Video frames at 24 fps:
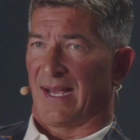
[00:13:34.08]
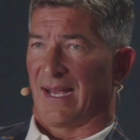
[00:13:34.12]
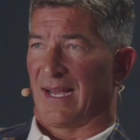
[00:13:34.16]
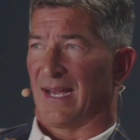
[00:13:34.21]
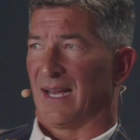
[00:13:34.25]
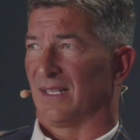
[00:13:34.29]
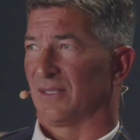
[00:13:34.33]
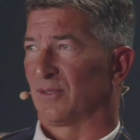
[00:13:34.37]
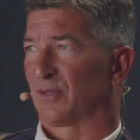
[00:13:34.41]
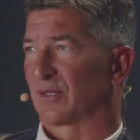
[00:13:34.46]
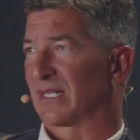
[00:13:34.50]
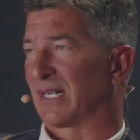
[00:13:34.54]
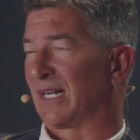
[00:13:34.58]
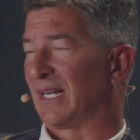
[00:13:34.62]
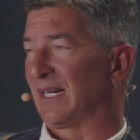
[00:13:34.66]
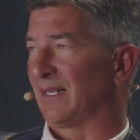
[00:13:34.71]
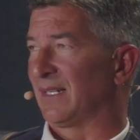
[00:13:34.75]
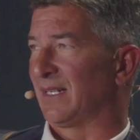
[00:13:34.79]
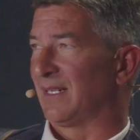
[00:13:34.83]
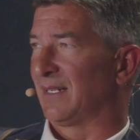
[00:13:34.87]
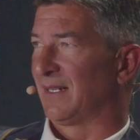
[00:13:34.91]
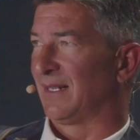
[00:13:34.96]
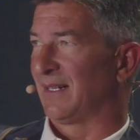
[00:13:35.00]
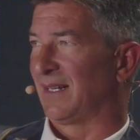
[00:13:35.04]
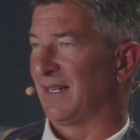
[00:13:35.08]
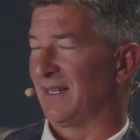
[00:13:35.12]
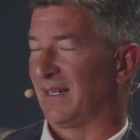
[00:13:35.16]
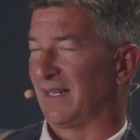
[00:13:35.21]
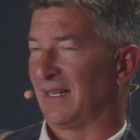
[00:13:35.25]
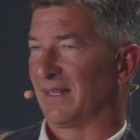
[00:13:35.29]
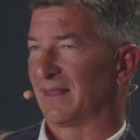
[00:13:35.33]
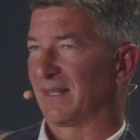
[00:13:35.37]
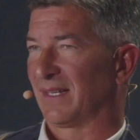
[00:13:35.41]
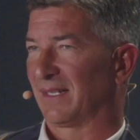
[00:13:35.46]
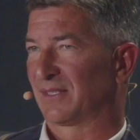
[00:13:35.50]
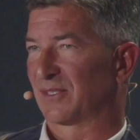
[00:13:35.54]
Yeah, look,
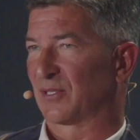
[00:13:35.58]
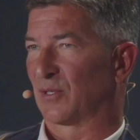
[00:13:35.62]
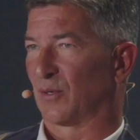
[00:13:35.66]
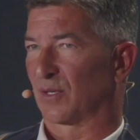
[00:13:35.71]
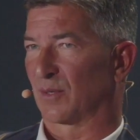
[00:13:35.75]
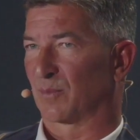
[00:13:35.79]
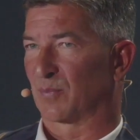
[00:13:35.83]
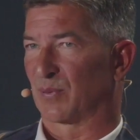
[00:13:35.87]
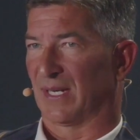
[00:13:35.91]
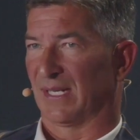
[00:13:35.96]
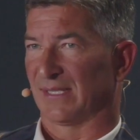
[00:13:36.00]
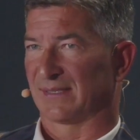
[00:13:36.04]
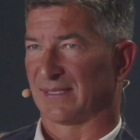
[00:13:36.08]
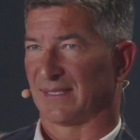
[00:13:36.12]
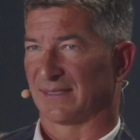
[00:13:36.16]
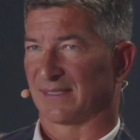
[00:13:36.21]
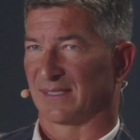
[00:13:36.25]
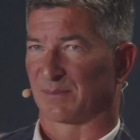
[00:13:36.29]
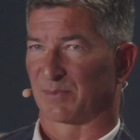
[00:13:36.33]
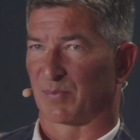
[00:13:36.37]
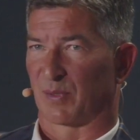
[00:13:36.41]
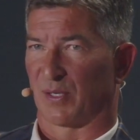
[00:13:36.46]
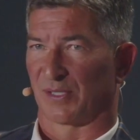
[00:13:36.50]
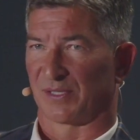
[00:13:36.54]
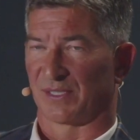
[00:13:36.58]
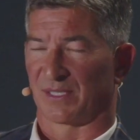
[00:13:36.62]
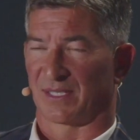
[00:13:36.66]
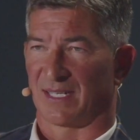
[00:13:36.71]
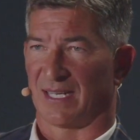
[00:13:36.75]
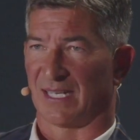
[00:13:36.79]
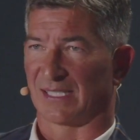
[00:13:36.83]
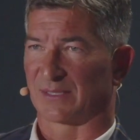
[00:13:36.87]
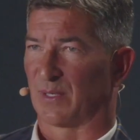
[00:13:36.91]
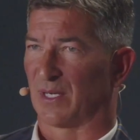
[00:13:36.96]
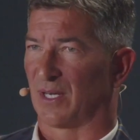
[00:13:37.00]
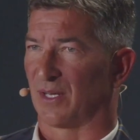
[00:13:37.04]
I think total price has its pros and
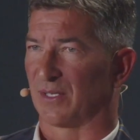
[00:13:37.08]
cons.